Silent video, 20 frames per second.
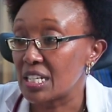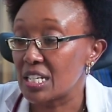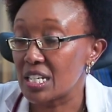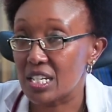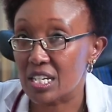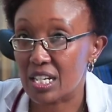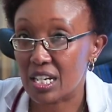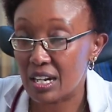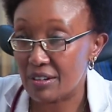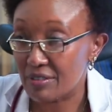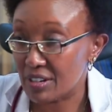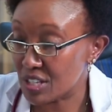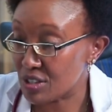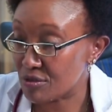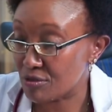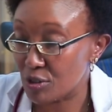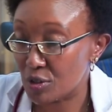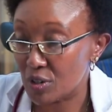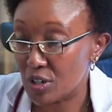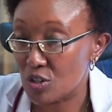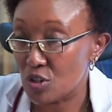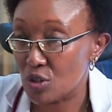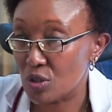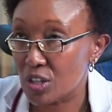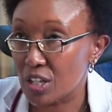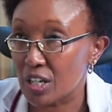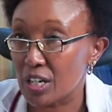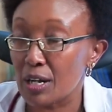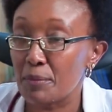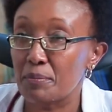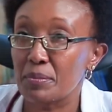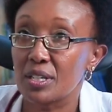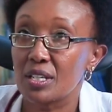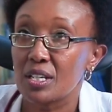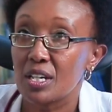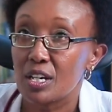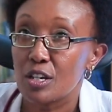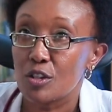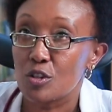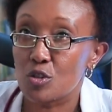It covers for radiotherapy,
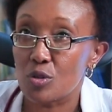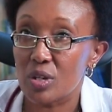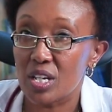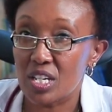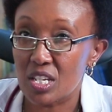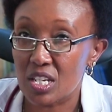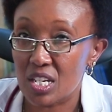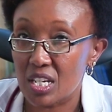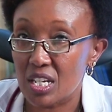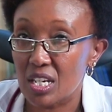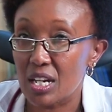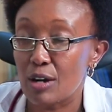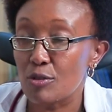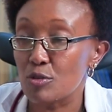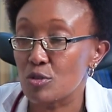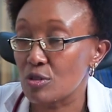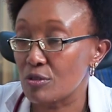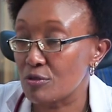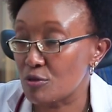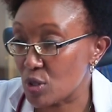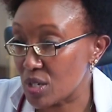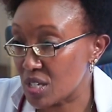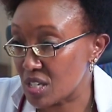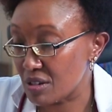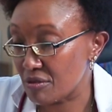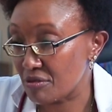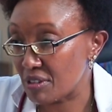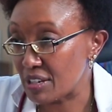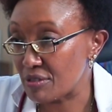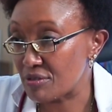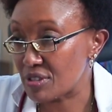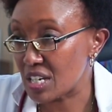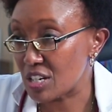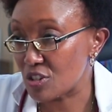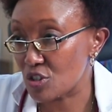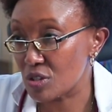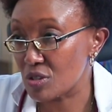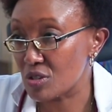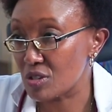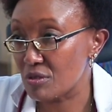20 out of 25
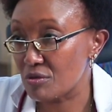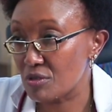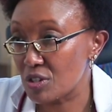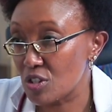sessions of